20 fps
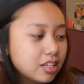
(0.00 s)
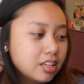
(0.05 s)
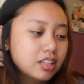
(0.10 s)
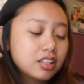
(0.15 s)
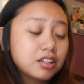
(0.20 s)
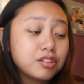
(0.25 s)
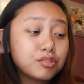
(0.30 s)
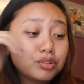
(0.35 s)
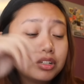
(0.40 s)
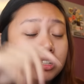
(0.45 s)

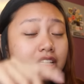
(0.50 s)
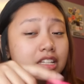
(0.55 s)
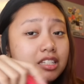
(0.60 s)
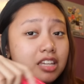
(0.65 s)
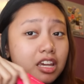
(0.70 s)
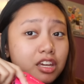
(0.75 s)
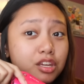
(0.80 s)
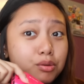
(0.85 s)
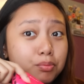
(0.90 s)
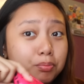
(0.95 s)
it can really
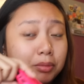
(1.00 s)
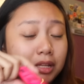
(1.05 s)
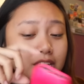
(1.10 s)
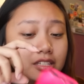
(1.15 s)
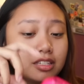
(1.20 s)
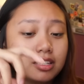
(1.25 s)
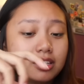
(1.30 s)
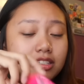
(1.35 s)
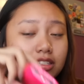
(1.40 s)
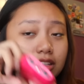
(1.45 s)
take you
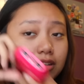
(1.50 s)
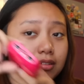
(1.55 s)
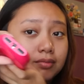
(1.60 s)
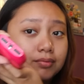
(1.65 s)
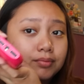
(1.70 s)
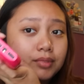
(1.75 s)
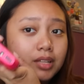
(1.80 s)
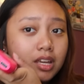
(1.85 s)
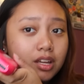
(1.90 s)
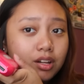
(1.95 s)
places. So,
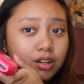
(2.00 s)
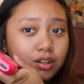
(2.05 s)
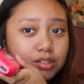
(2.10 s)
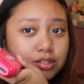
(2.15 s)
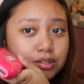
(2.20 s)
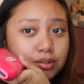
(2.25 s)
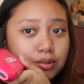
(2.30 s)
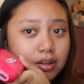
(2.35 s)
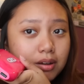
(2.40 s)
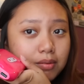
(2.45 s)

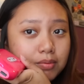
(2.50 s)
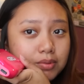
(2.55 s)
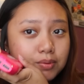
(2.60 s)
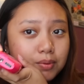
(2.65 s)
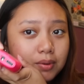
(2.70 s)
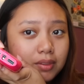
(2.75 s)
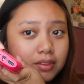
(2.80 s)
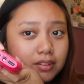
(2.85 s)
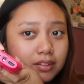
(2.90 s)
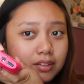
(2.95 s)
also comes
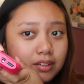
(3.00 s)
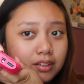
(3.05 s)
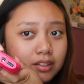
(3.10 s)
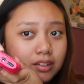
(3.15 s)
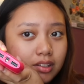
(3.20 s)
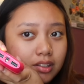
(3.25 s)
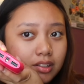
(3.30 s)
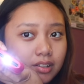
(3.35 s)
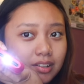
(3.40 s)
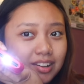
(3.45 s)
with a...
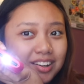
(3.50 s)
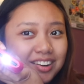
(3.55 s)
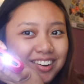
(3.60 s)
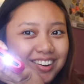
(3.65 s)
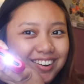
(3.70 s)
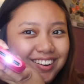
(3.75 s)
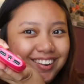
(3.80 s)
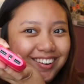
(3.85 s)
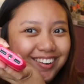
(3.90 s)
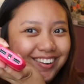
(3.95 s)

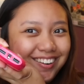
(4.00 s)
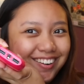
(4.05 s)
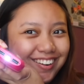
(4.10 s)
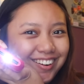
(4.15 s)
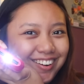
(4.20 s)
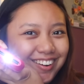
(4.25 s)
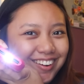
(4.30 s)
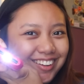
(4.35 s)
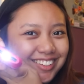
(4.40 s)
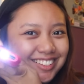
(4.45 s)

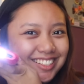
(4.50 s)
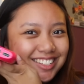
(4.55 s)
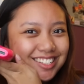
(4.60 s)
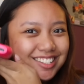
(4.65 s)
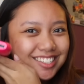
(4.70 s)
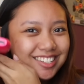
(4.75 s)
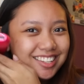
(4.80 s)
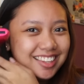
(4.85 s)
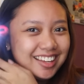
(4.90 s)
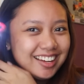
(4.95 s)
Oh, did you see